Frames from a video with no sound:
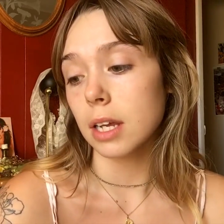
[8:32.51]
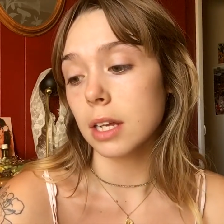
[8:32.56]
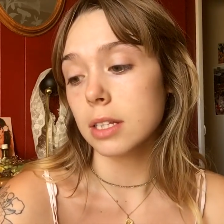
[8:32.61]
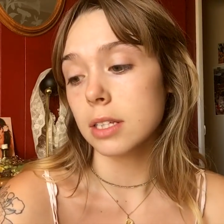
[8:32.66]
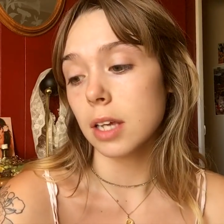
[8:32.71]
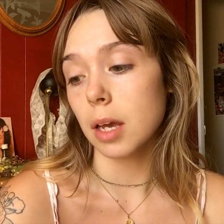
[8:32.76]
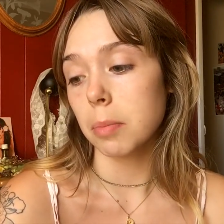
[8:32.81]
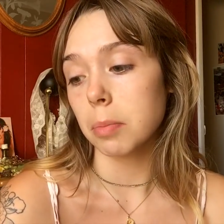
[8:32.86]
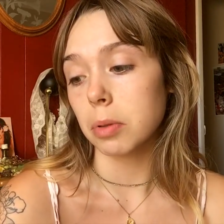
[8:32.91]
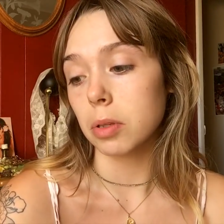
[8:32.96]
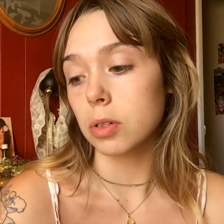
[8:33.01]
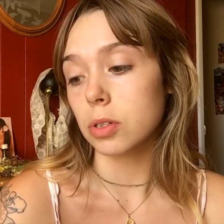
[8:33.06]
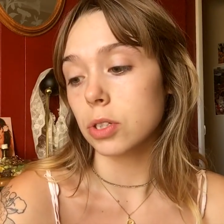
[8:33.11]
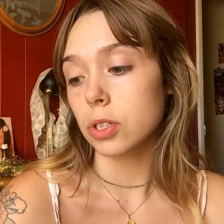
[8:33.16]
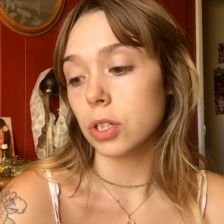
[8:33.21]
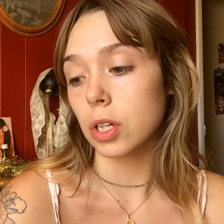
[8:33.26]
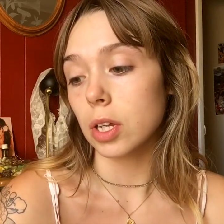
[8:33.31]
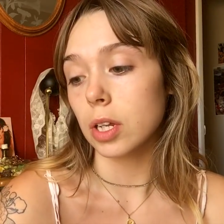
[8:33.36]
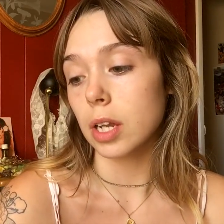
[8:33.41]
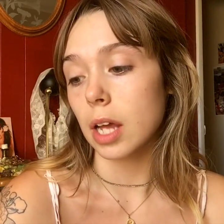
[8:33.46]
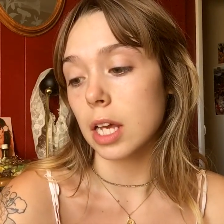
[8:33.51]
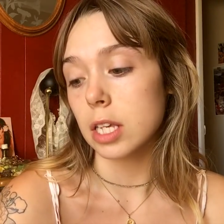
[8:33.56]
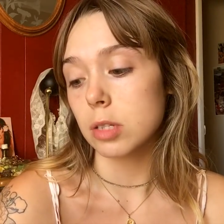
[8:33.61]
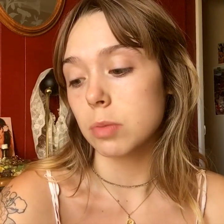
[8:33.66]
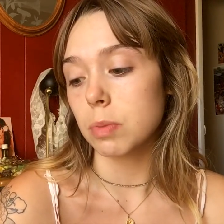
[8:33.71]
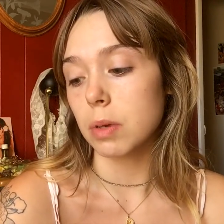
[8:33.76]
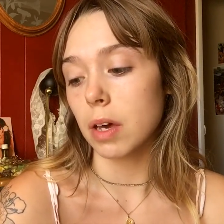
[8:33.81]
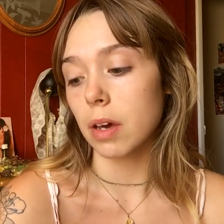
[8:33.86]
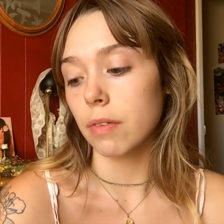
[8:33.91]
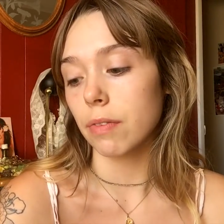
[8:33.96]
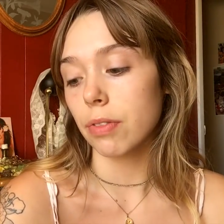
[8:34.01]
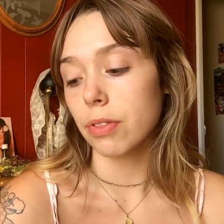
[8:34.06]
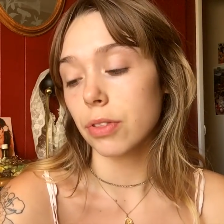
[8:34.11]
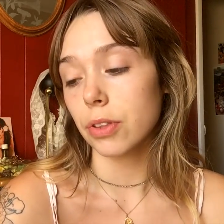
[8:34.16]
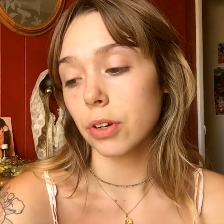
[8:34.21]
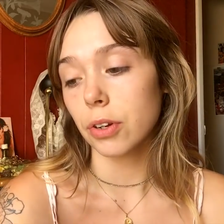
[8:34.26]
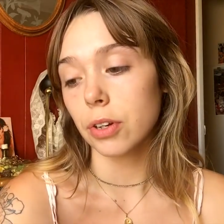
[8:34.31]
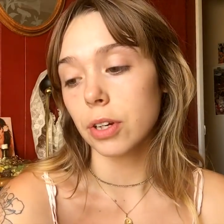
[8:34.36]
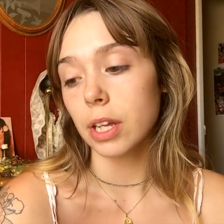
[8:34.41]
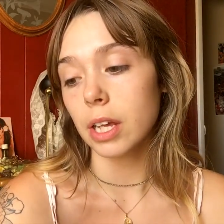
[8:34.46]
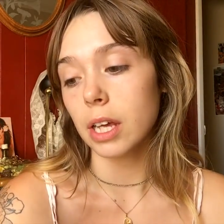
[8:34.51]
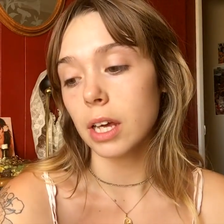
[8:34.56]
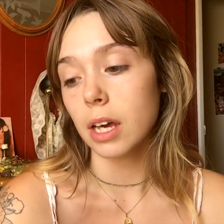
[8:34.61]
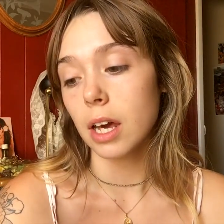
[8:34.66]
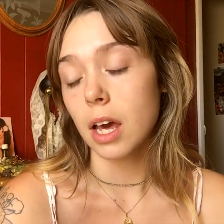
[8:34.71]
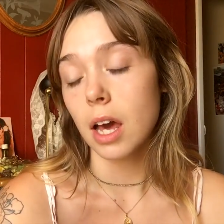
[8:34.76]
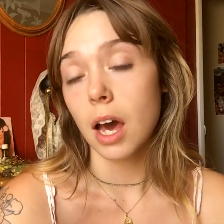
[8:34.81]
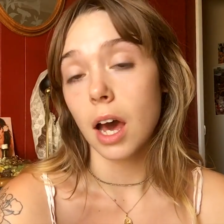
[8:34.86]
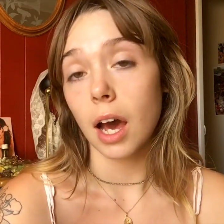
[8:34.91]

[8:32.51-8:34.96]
anti-pollution SPF 30.